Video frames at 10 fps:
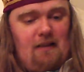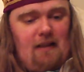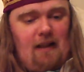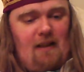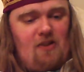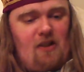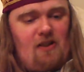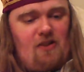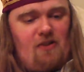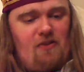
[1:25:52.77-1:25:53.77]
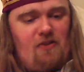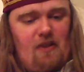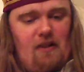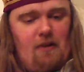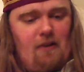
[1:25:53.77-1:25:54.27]
And there's a list of
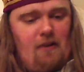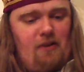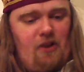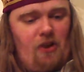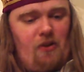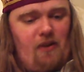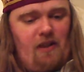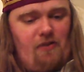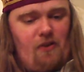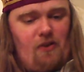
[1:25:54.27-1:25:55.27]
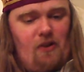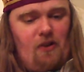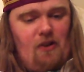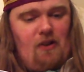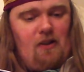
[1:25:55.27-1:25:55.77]
1, 2, 3, 4,
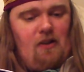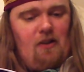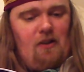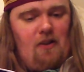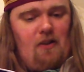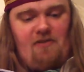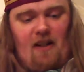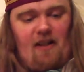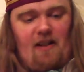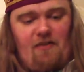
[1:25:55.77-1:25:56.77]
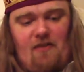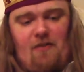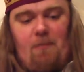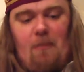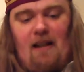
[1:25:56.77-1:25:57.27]
5
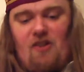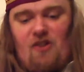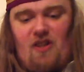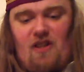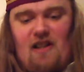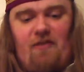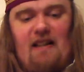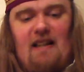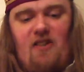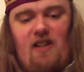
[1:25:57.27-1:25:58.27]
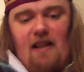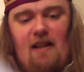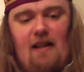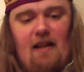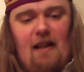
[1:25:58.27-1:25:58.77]
different places that have leech in
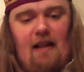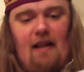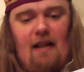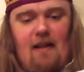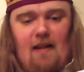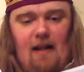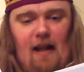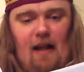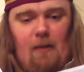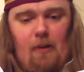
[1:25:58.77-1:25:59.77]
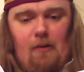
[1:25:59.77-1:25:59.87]
the name.